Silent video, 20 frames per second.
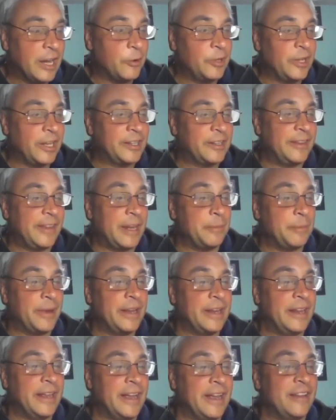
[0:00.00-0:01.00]
I would like to thank
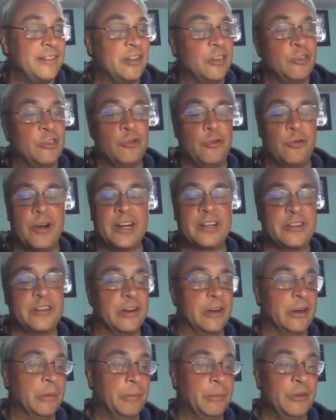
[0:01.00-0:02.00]
my guest,
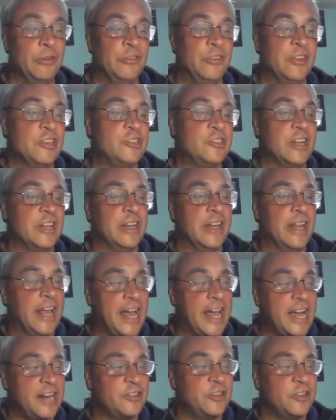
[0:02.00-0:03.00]
director, musician,
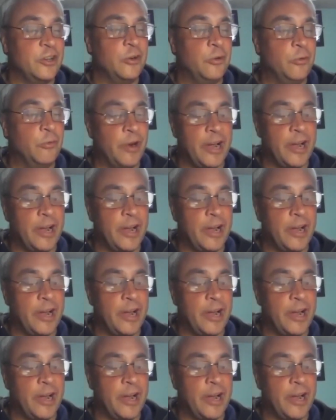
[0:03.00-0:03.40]
actor,